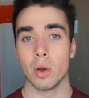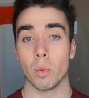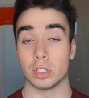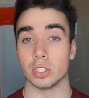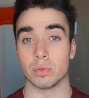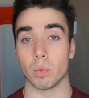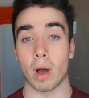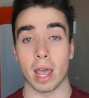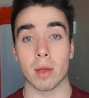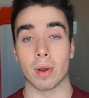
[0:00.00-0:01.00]
which is
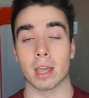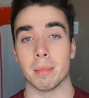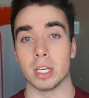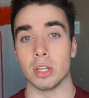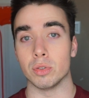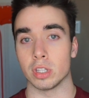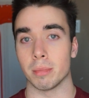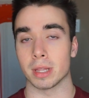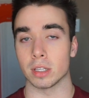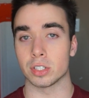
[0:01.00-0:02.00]
why I recommend using them
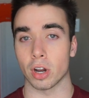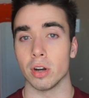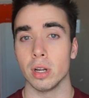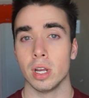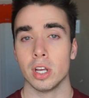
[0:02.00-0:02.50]
at the start.